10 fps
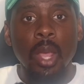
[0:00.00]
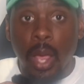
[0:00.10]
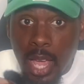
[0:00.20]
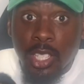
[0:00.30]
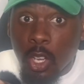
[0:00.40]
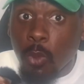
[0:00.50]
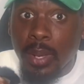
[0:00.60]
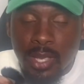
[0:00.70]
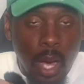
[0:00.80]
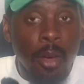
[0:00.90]
It's going to be
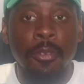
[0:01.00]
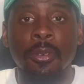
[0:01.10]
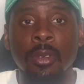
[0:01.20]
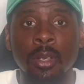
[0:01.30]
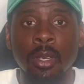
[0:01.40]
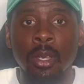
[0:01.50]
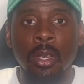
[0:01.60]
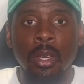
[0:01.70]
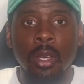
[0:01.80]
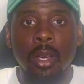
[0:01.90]
tough.
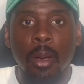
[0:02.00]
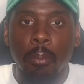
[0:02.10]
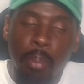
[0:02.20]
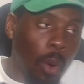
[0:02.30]
But